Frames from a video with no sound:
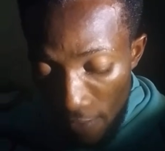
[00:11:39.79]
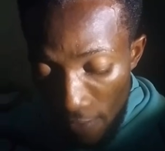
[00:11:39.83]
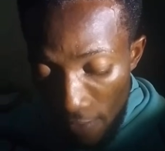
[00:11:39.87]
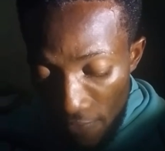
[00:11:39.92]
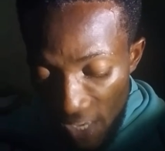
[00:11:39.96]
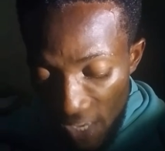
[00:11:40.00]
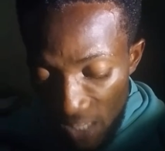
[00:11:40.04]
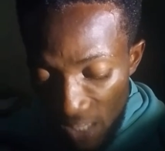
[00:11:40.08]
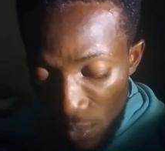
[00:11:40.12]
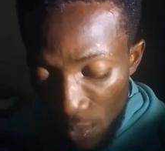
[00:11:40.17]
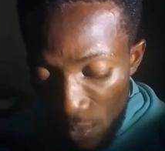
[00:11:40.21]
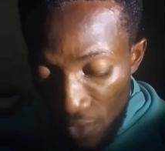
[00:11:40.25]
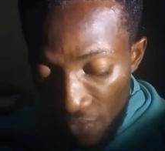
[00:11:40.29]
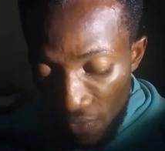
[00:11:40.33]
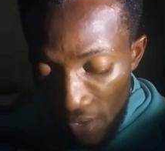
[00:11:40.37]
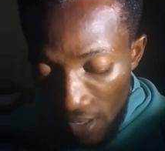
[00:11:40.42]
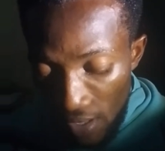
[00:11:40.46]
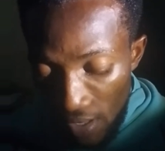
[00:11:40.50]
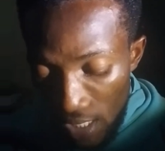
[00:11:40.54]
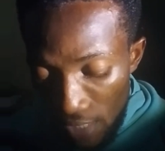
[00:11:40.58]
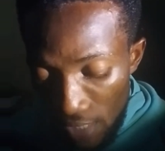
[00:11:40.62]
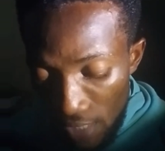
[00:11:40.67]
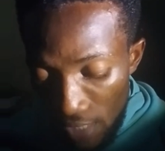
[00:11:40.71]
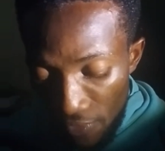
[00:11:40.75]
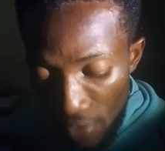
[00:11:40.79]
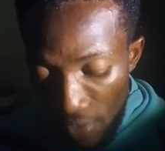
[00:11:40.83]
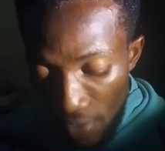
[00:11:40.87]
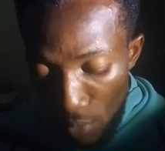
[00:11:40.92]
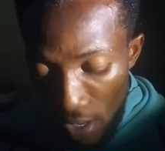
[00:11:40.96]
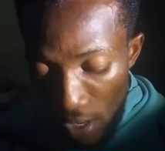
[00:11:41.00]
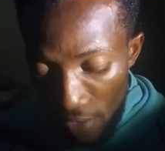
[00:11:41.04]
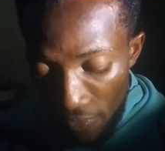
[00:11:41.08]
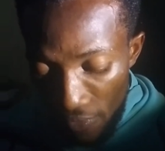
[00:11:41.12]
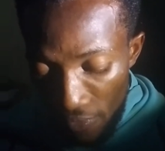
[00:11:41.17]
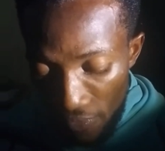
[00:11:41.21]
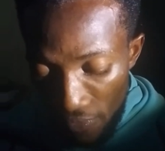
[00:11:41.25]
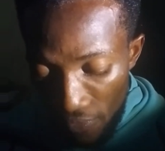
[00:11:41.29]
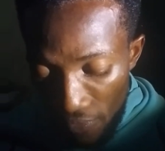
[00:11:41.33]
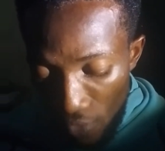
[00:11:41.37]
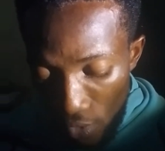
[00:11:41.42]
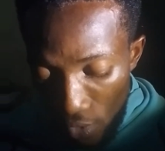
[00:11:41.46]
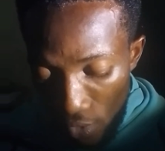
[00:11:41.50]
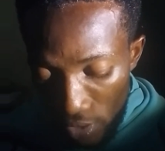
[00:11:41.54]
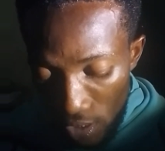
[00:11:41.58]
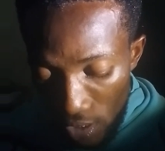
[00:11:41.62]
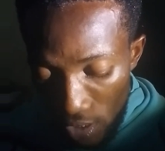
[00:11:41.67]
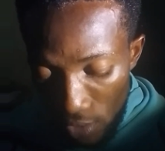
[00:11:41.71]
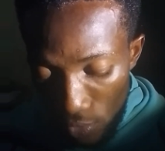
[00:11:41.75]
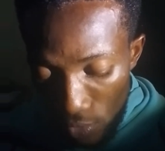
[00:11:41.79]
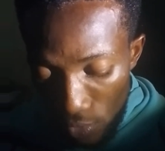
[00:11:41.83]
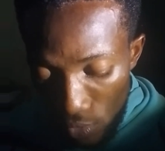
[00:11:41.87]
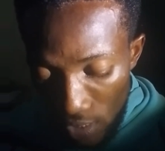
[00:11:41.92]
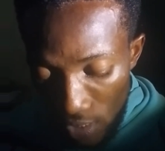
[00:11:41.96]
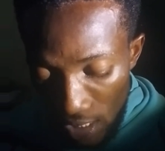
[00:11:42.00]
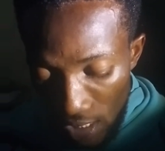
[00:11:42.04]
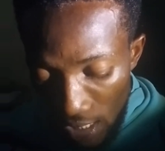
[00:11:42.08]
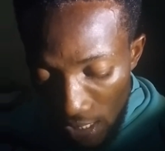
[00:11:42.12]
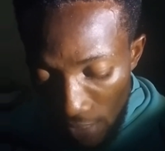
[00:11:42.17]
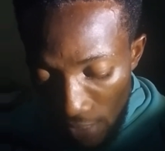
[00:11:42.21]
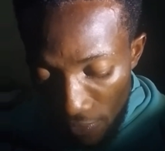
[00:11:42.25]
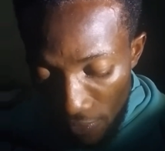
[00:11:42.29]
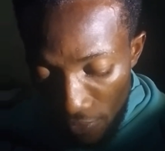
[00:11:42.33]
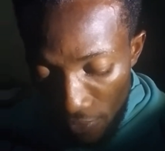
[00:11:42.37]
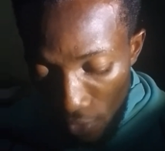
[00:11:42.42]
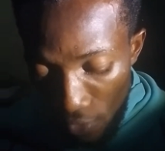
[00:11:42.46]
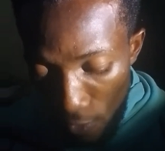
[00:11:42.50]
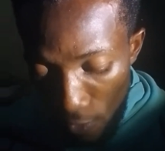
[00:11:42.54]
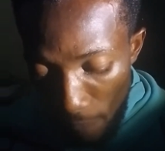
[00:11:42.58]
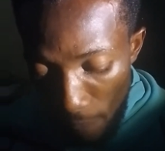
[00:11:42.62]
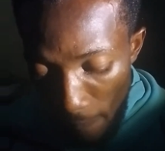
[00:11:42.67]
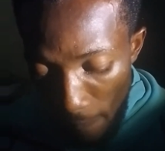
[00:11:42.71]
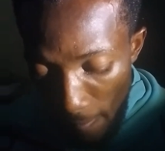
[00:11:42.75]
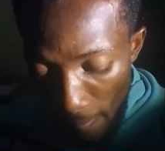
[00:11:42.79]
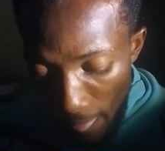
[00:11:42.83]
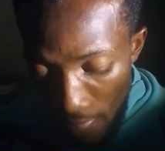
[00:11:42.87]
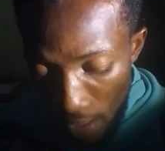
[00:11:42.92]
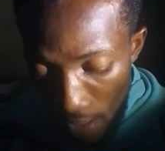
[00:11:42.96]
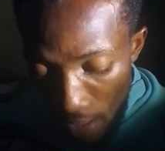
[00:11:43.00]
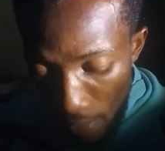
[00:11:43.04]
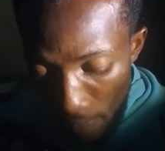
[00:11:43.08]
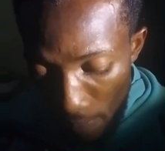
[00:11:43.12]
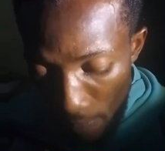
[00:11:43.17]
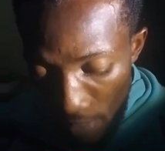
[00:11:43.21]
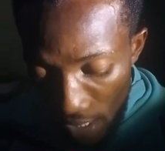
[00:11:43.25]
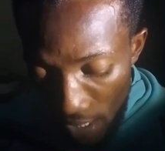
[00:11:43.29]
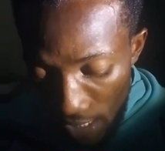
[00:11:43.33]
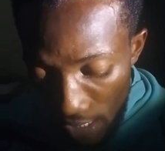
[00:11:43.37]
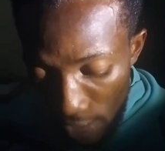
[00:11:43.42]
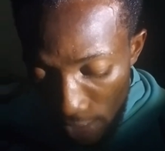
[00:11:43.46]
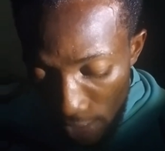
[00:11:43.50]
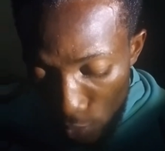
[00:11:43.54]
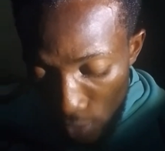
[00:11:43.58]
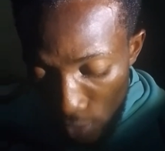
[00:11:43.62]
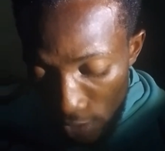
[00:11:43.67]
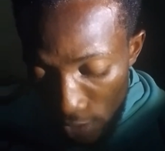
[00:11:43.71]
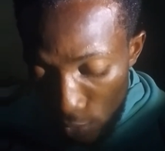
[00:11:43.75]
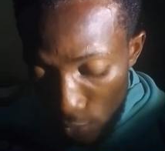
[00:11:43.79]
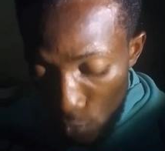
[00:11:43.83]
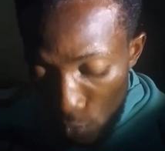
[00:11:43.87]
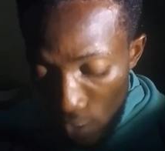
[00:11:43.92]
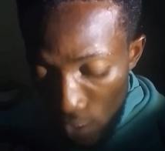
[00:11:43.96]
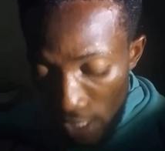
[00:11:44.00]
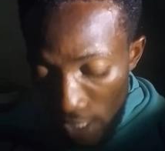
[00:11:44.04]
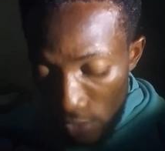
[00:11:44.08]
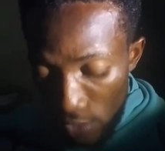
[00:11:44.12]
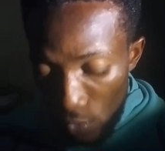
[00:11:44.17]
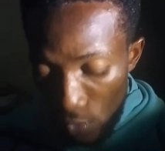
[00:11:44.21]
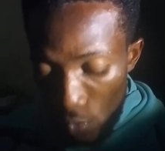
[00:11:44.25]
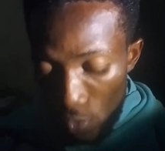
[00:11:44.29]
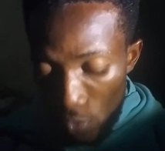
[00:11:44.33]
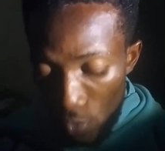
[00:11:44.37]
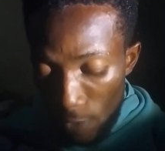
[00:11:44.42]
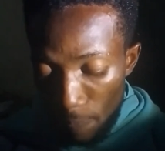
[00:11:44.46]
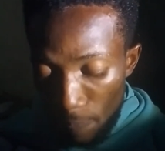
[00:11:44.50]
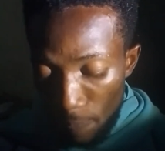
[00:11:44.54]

Facebook, founded February 4th, 2004, making it 22 years old.